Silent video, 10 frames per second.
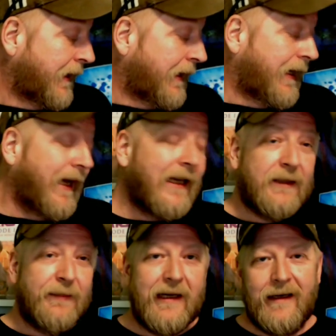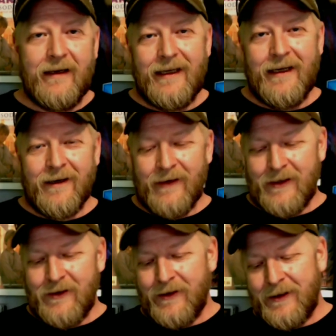And speaking of the Young
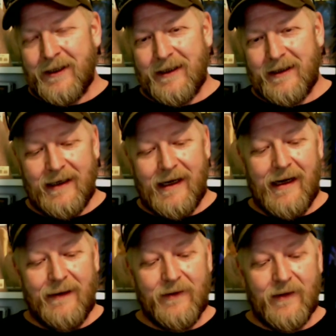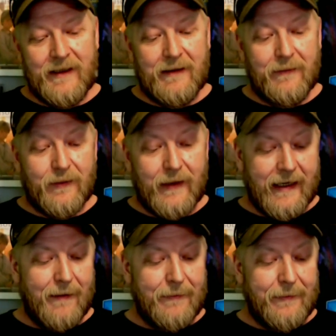Avengers, I'm going to bring
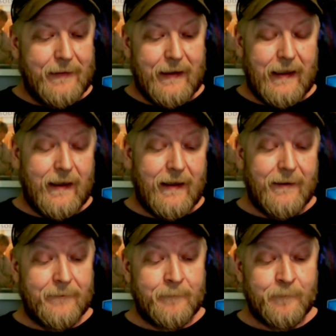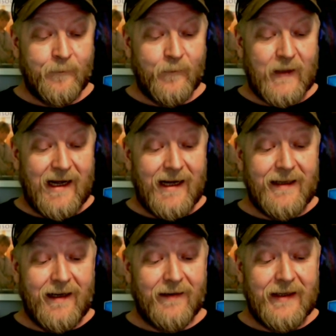up a Young
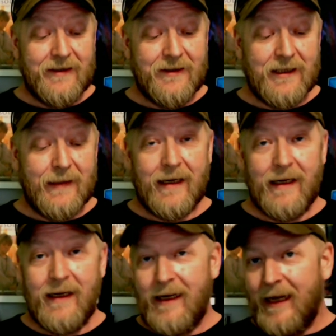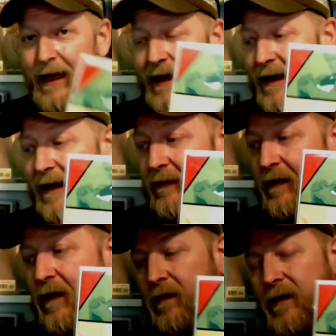Avengers spec.
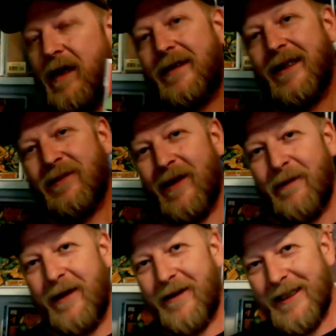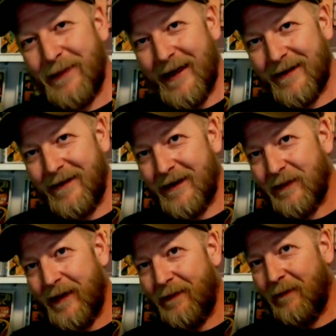Nope, not this one. We already spec'd on this one. We